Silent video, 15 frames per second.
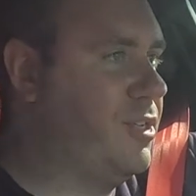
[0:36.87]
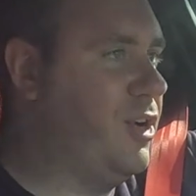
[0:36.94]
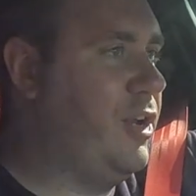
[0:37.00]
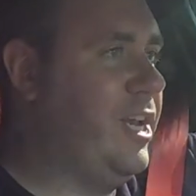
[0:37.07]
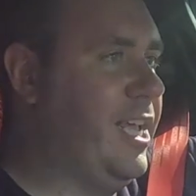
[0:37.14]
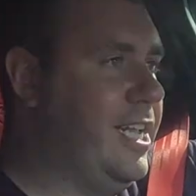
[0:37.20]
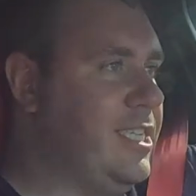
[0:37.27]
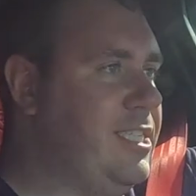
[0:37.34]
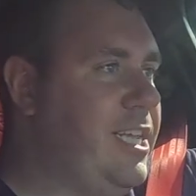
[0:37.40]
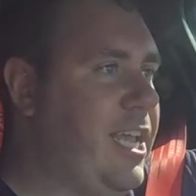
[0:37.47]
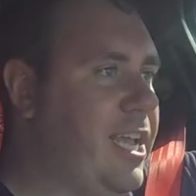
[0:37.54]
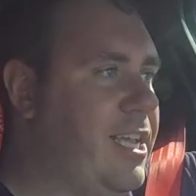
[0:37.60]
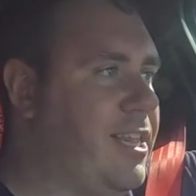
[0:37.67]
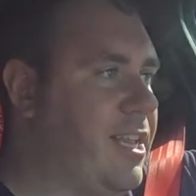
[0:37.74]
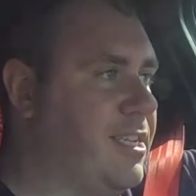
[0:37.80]
good
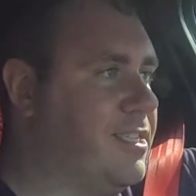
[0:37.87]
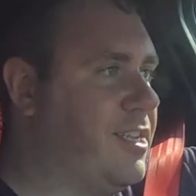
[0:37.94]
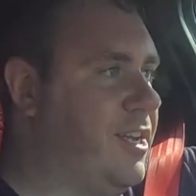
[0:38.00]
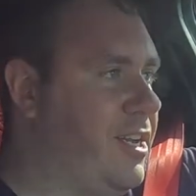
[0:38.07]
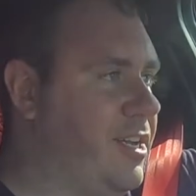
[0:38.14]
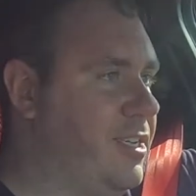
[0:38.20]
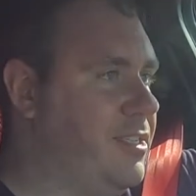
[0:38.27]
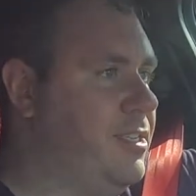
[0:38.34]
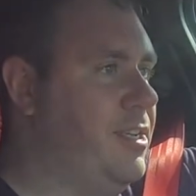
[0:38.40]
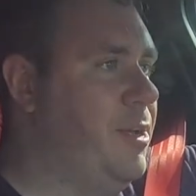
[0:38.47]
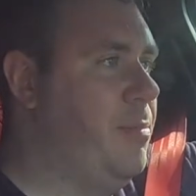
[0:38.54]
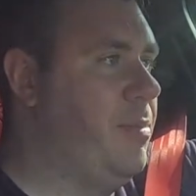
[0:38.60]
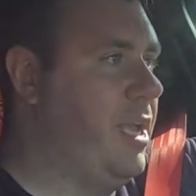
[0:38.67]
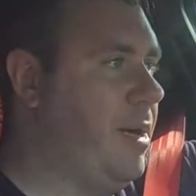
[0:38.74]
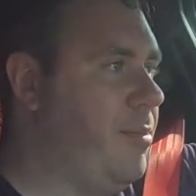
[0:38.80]
intake that's going to
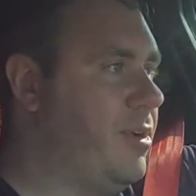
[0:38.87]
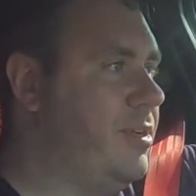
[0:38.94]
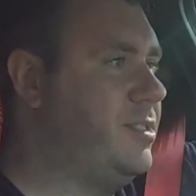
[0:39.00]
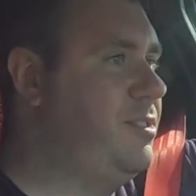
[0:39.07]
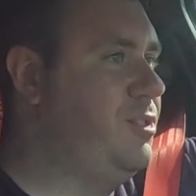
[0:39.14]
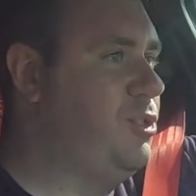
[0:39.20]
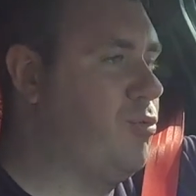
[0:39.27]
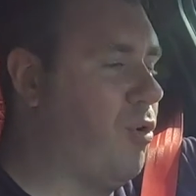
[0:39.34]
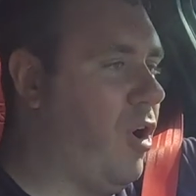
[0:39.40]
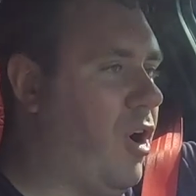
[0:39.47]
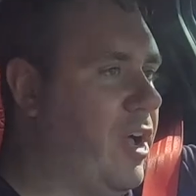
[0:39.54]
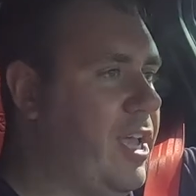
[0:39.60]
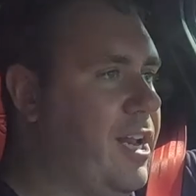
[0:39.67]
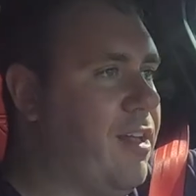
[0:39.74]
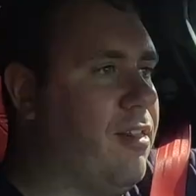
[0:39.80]
be able to
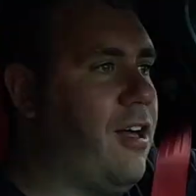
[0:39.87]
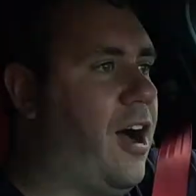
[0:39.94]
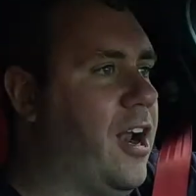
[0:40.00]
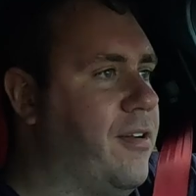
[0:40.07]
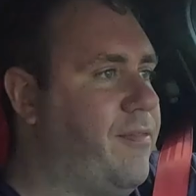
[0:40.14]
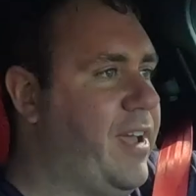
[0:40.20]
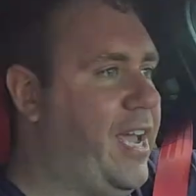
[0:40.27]
draw in a lot of